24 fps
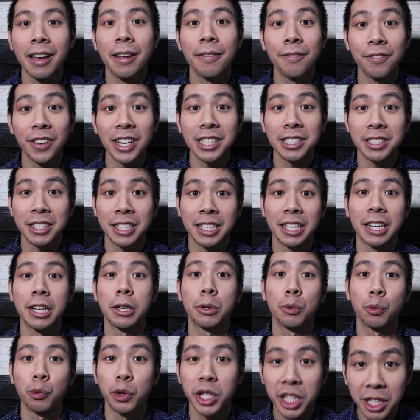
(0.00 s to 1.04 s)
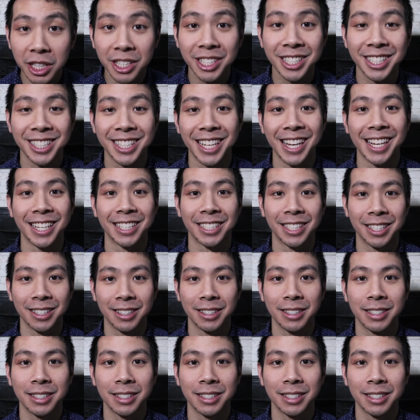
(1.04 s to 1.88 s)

investing in real estate.